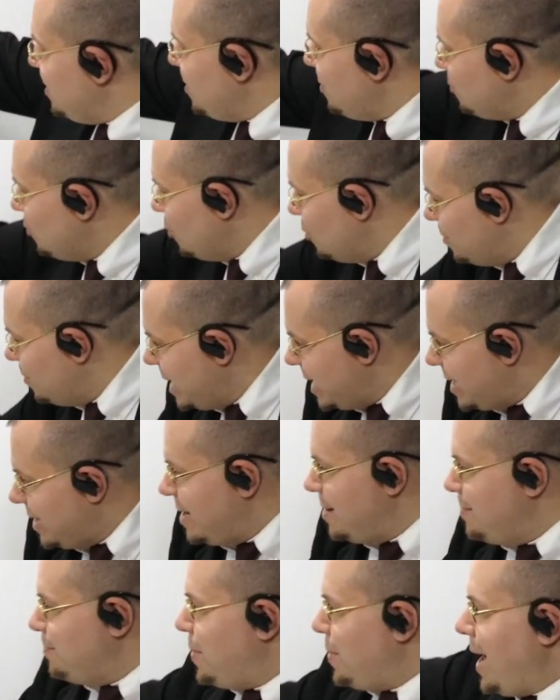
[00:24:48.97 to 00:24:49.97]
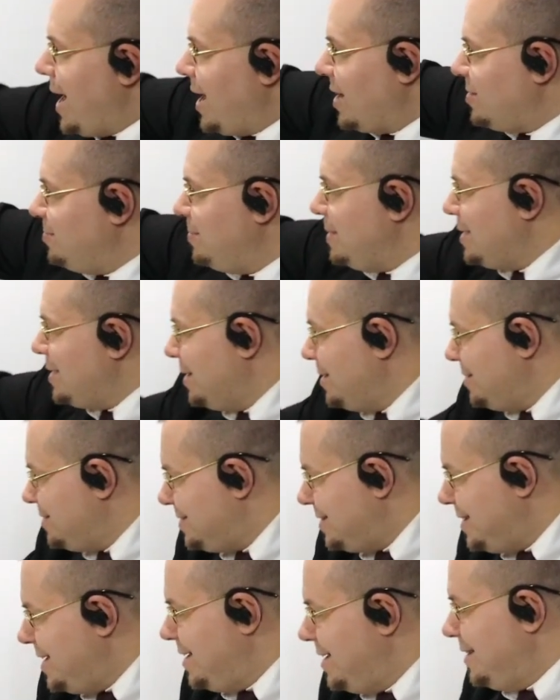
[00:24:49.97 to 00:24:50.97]
will make an impact, because
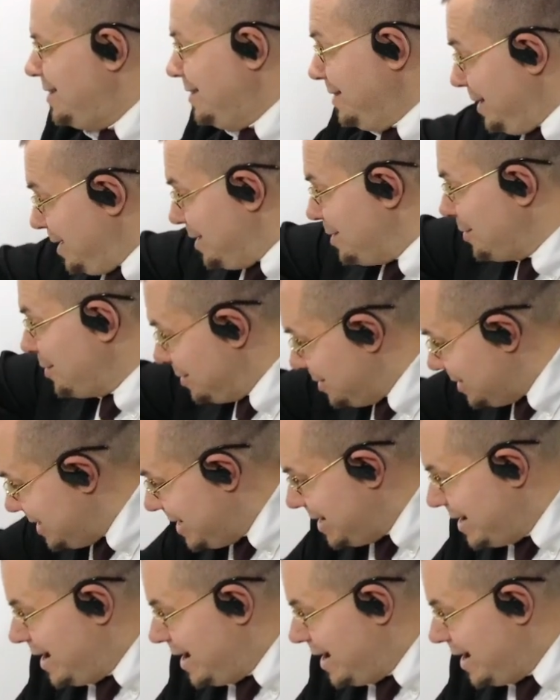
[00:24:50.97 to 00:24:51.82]
it literally,